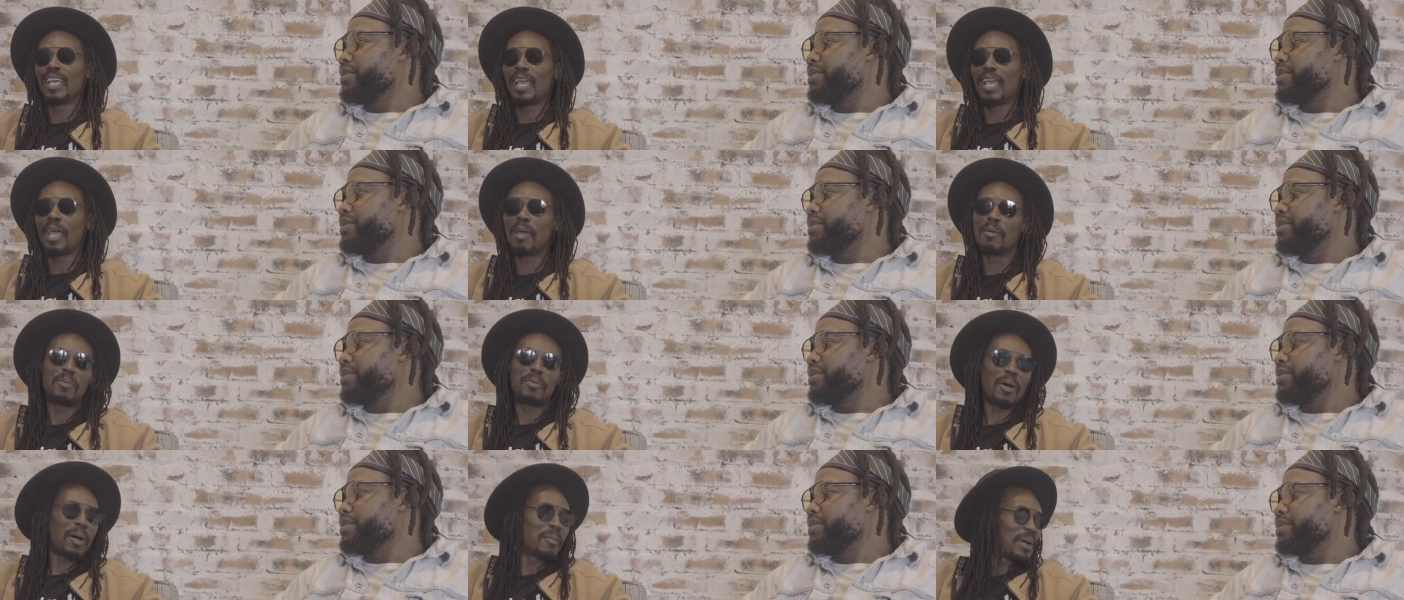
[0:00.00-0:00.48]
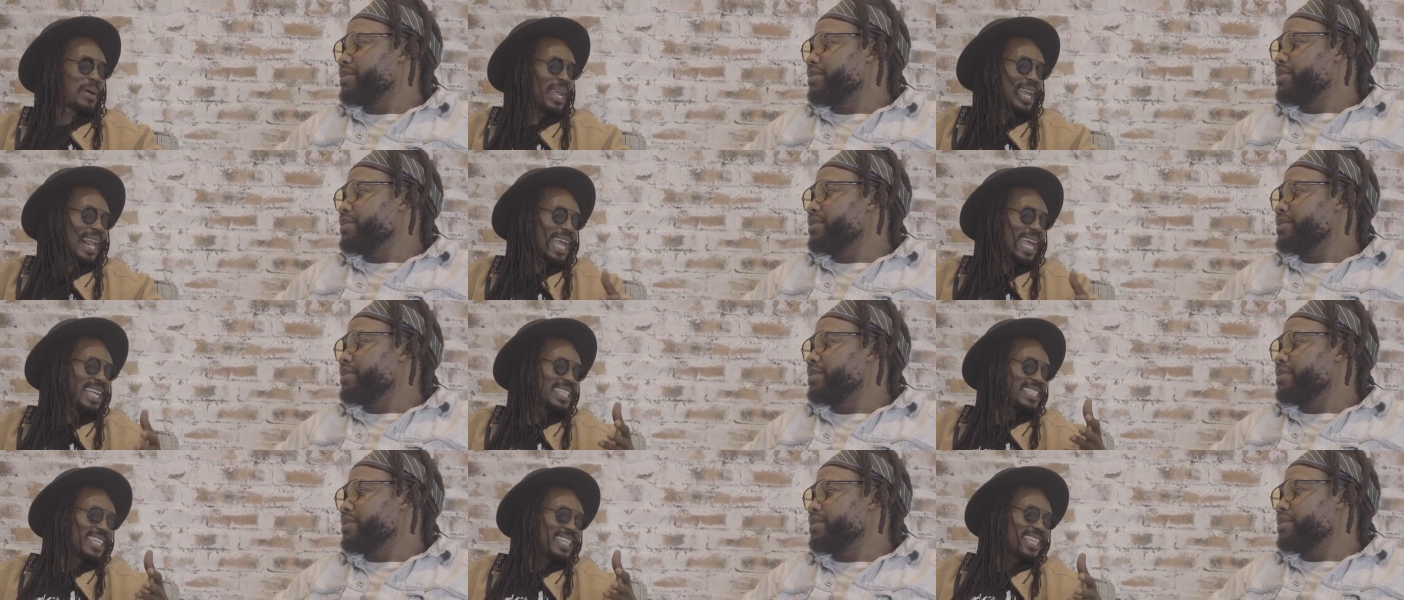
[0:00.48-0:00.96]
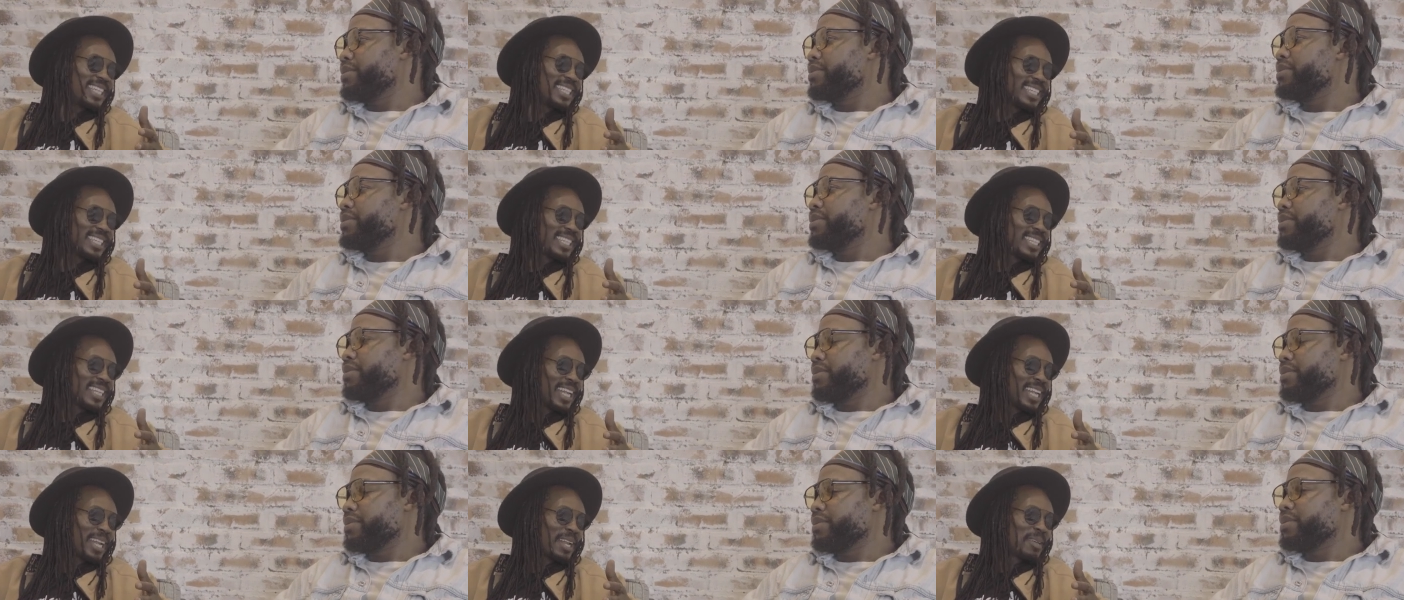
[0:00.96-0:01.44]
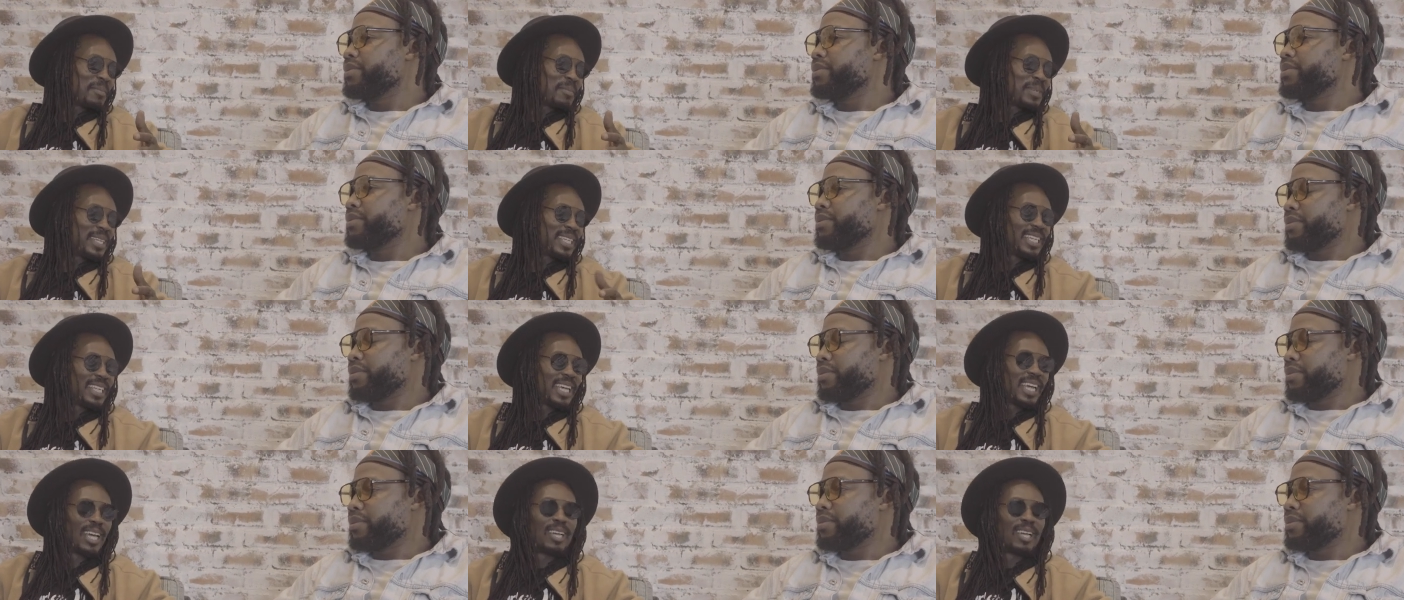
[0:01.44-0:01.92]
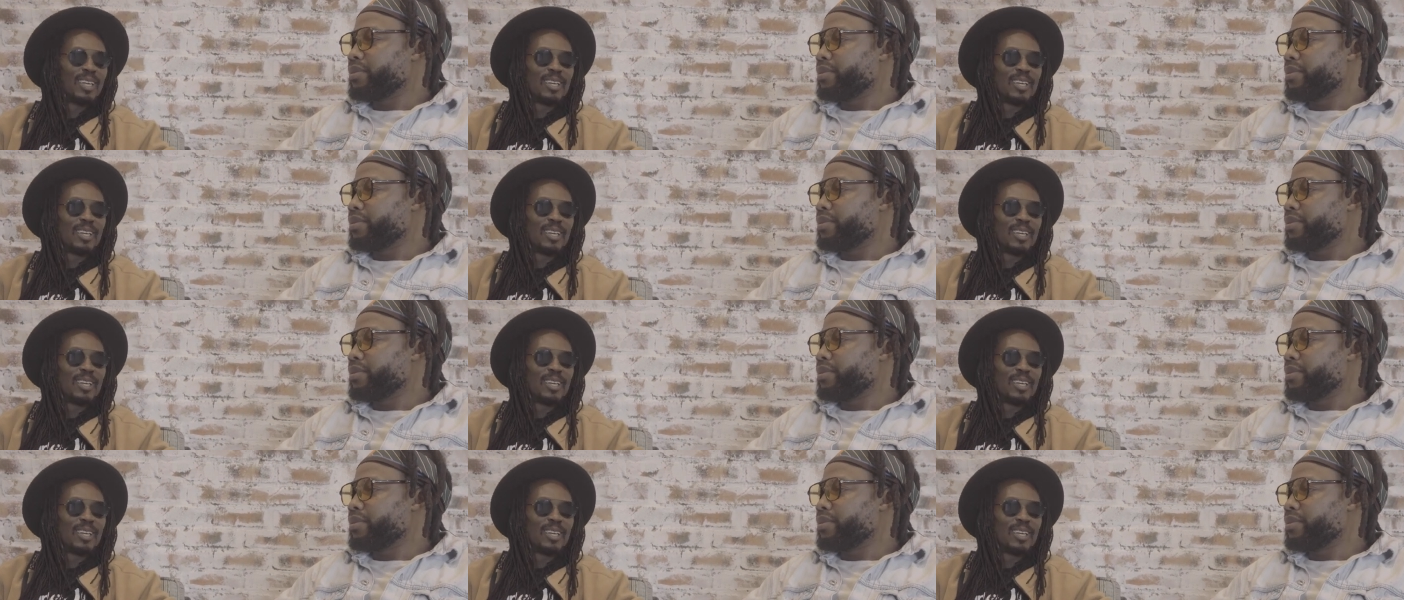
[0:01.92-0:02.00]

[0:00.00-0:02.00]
Speaker 1: hip hop, I liked it. You know what I mean?